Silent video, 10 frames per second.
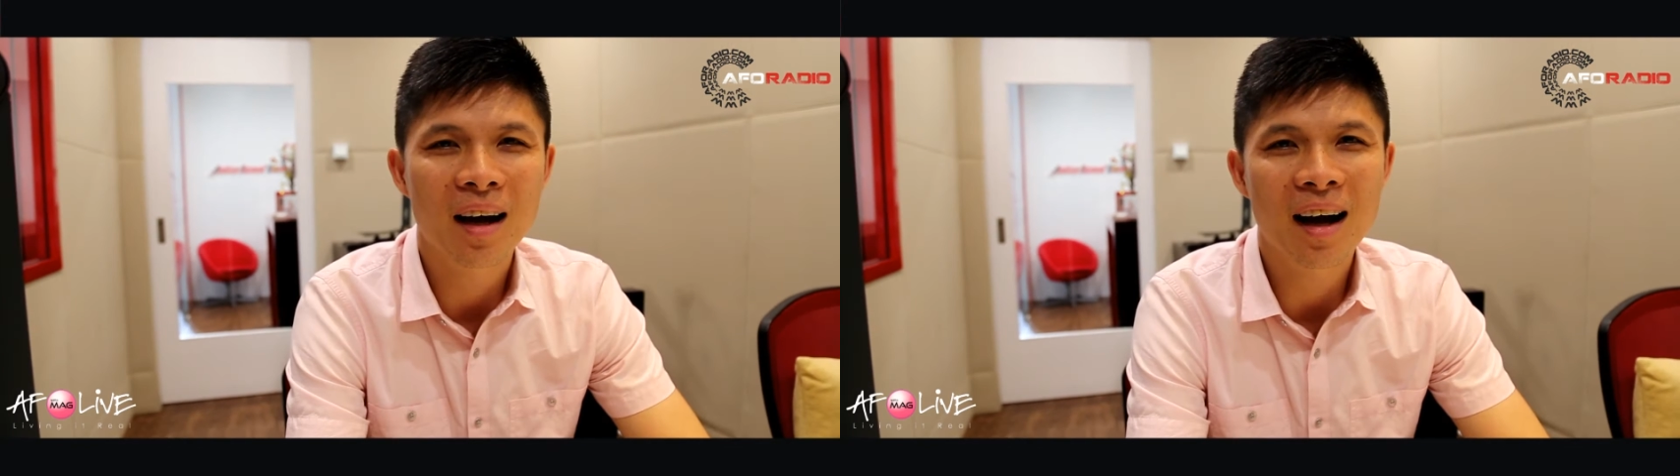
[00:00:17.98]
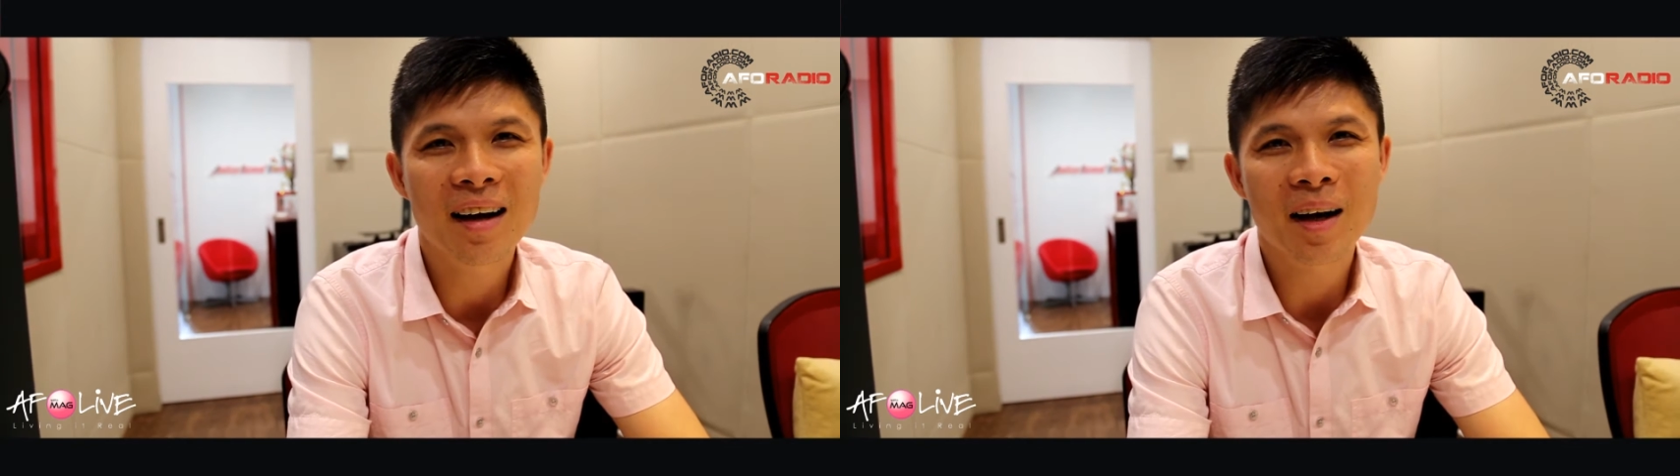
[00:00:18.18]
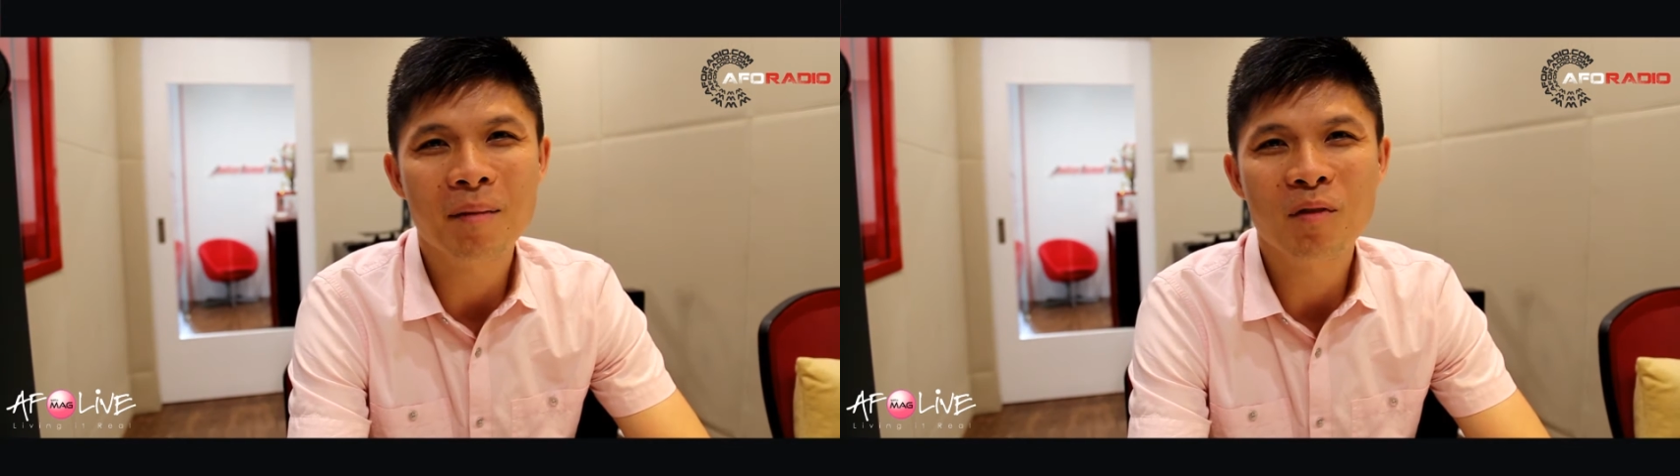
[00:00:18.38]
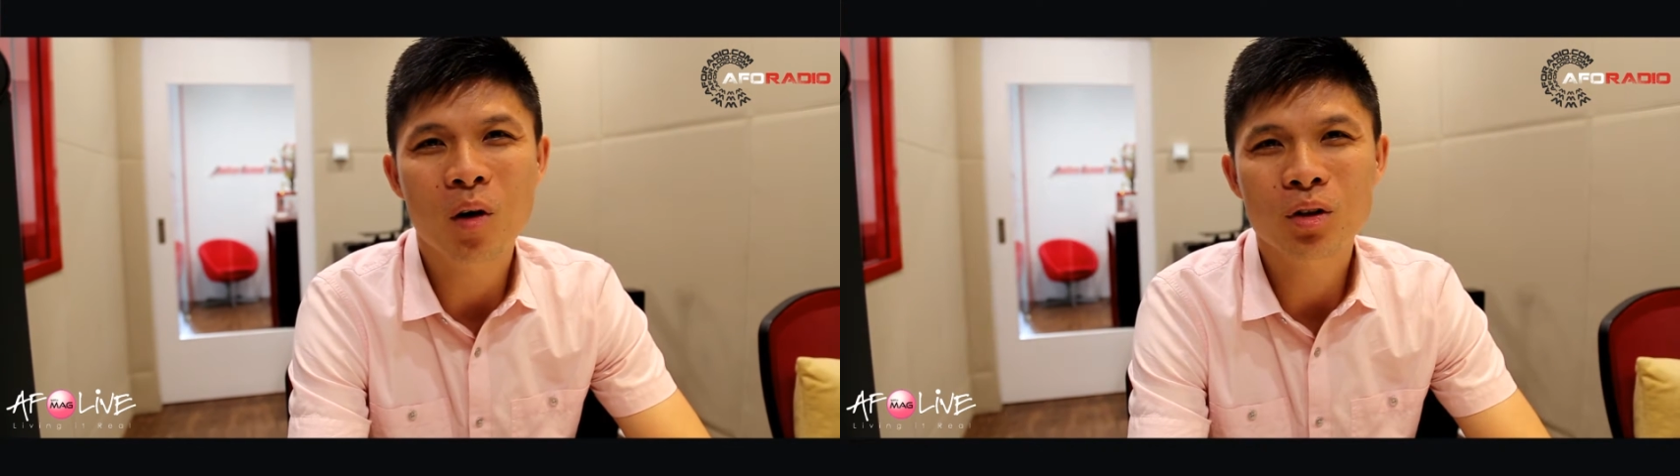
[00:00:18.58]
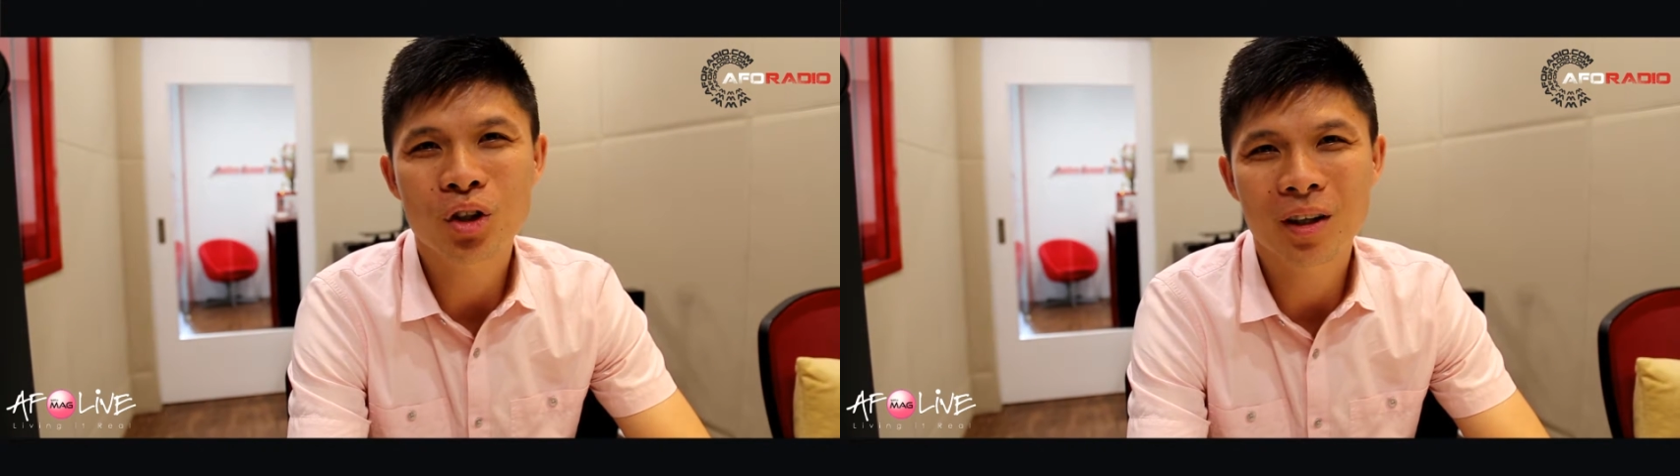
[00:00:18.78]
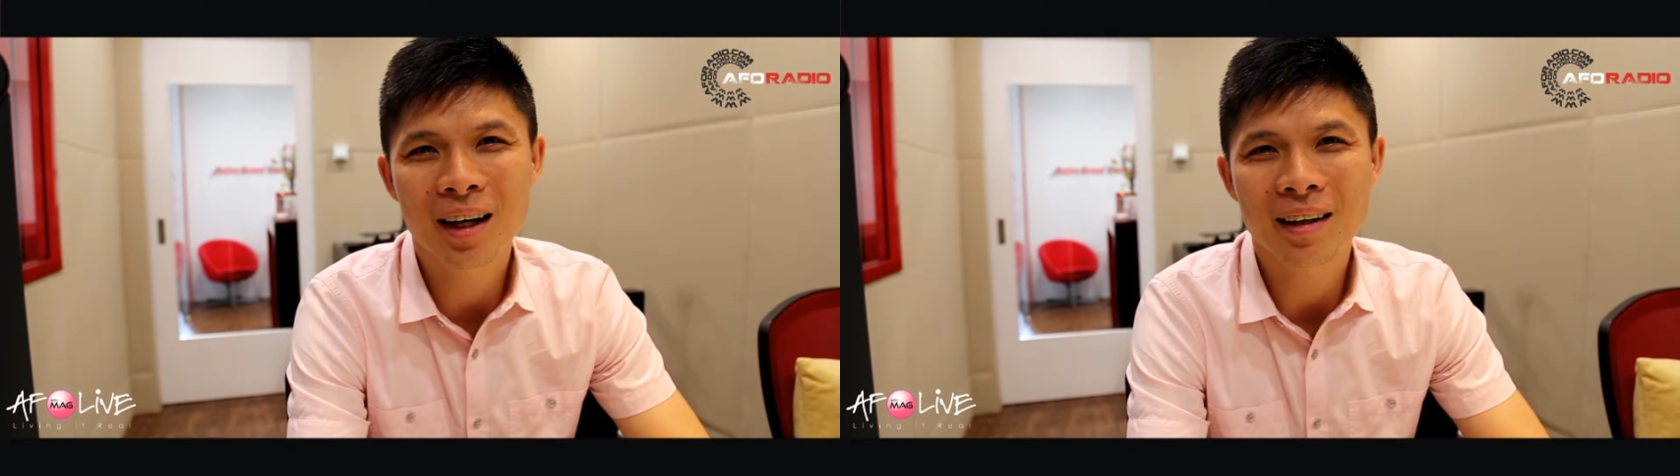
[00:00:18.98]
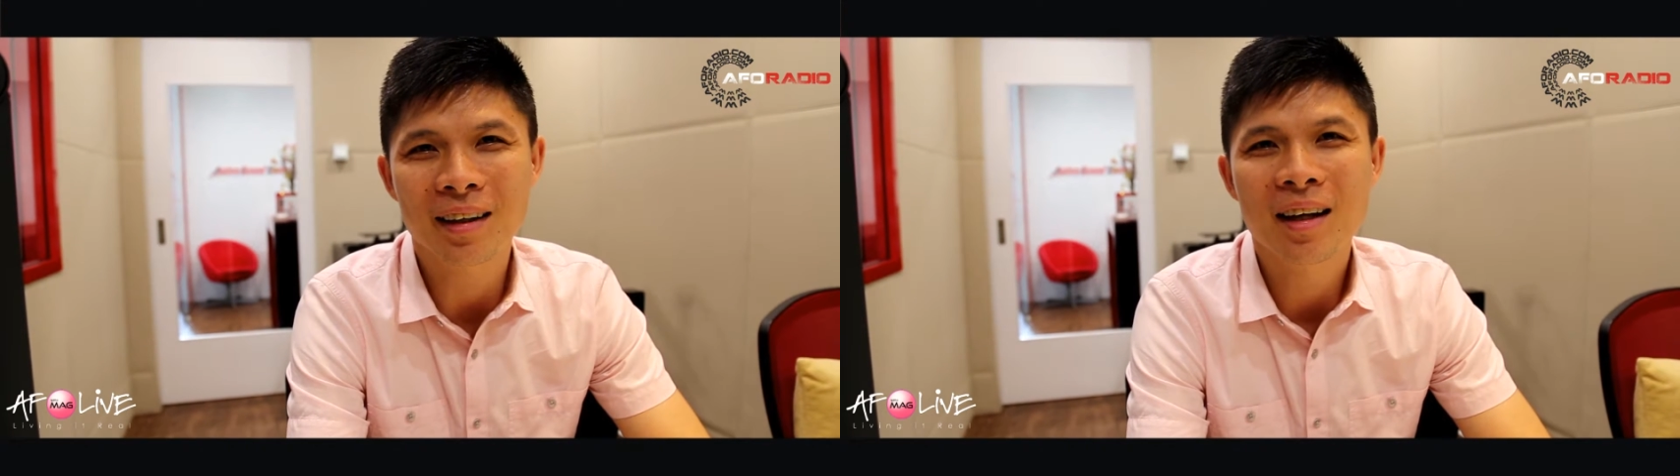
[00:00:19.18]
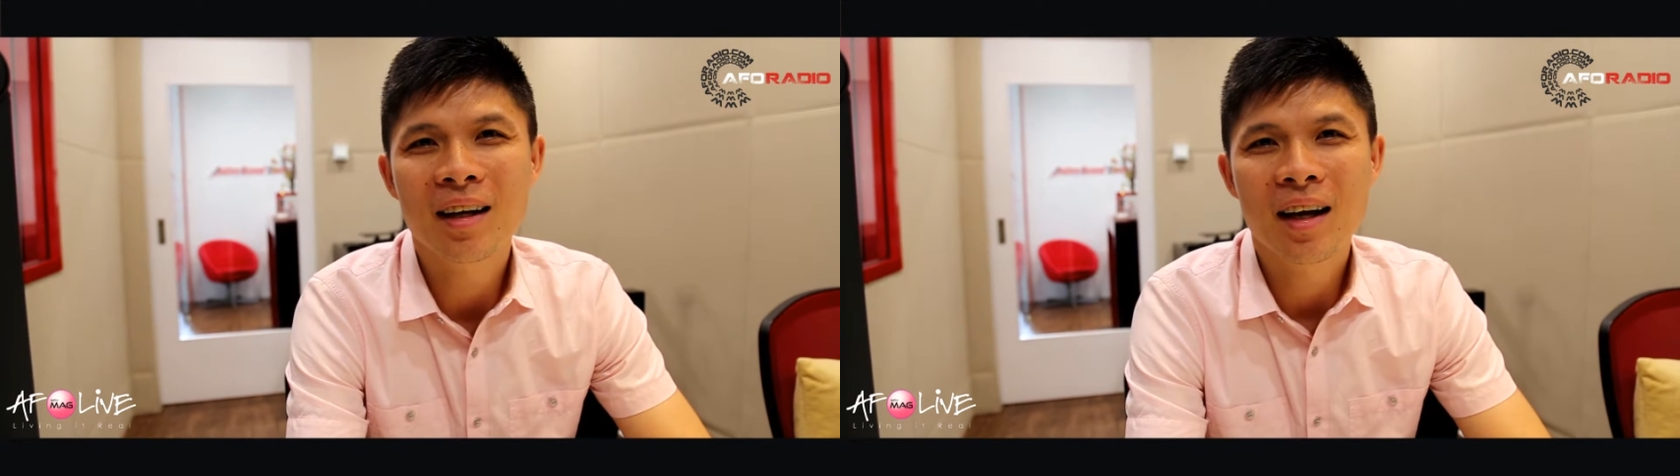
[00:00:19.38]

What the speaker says: Hi, I'm Wong Choon Hann.